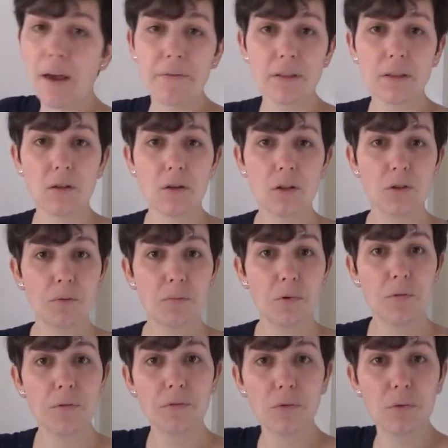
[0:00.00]
is going to
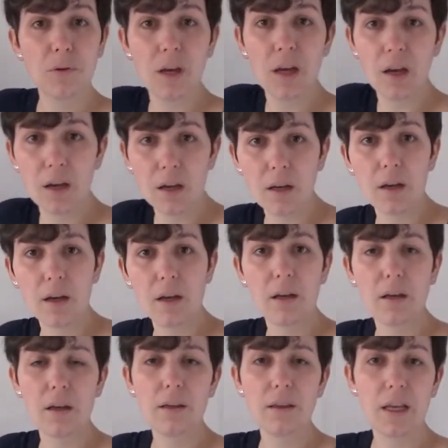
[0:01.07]
move to the
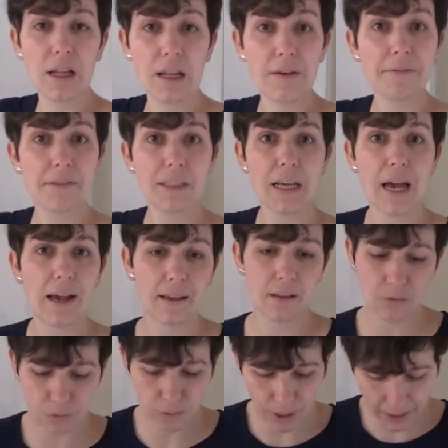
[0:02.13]
left side,
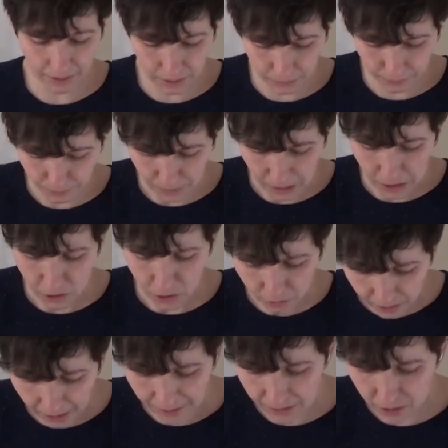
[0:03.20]
right? So
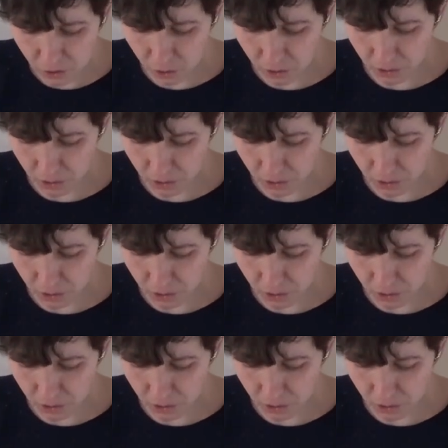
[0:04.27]
that is going